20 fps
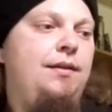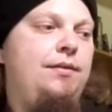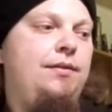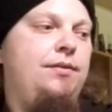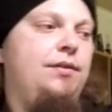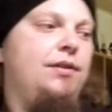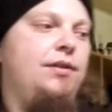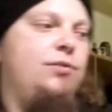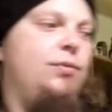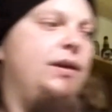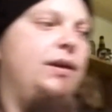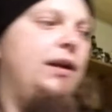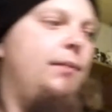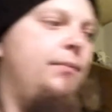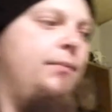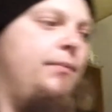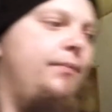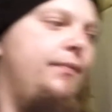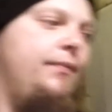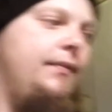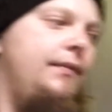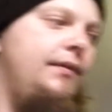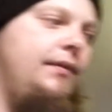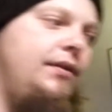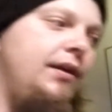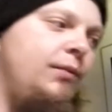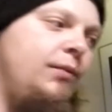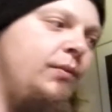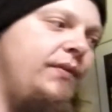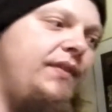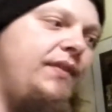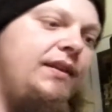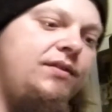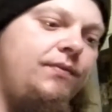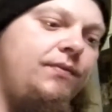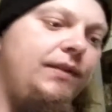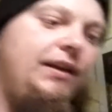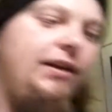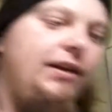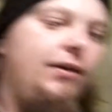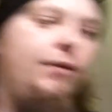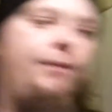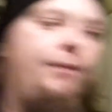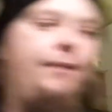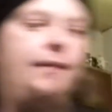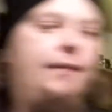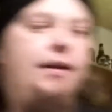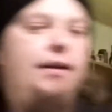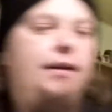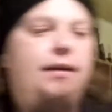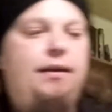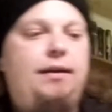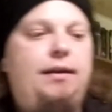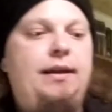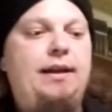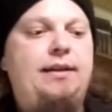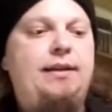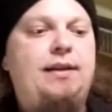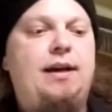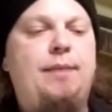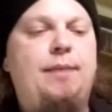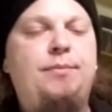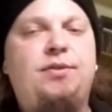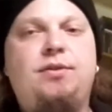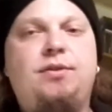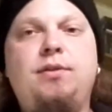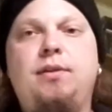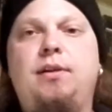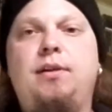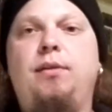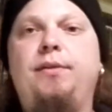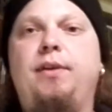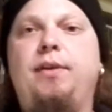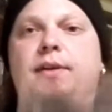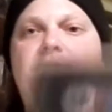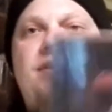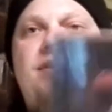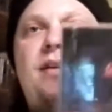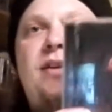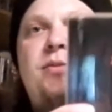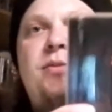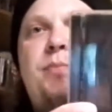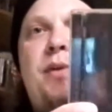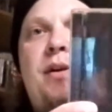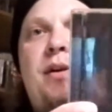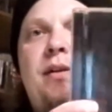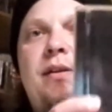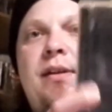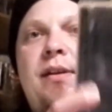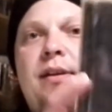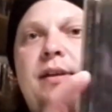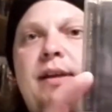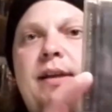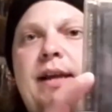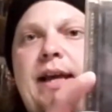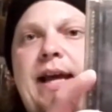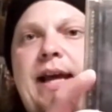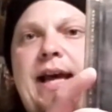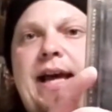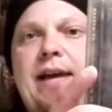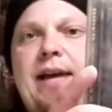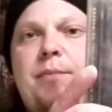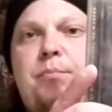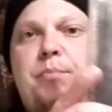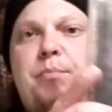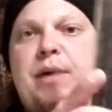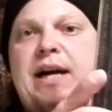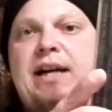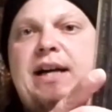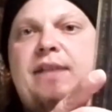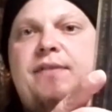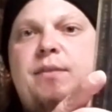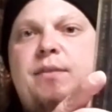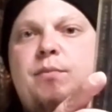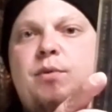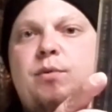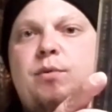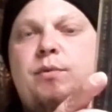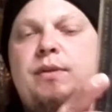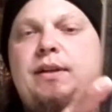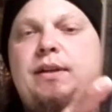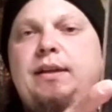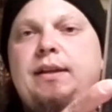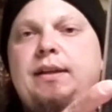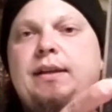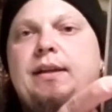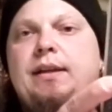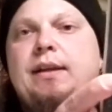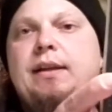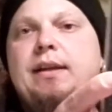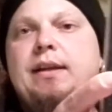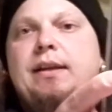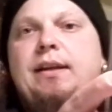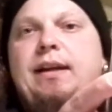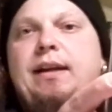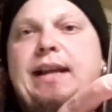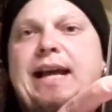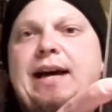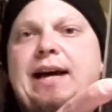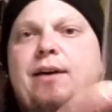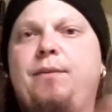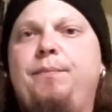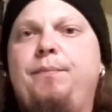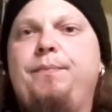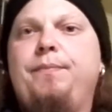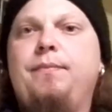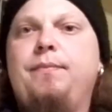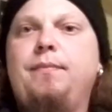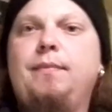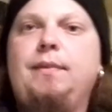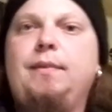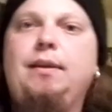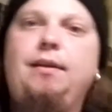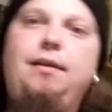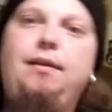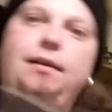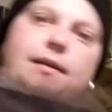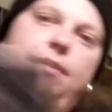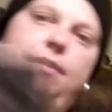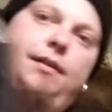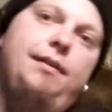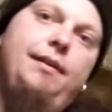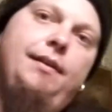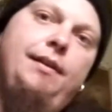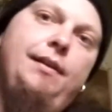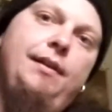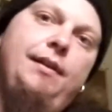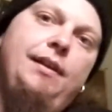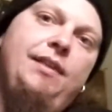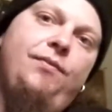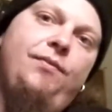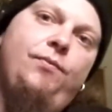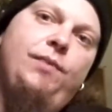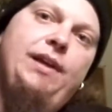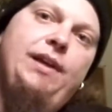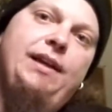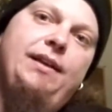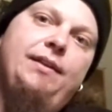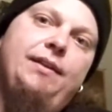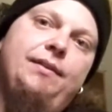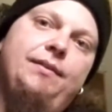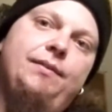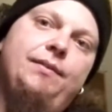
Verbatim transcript: just when I'm done with this video. Here comes good old Ozzy Osbourne and Bark at the Moon. Now, if we're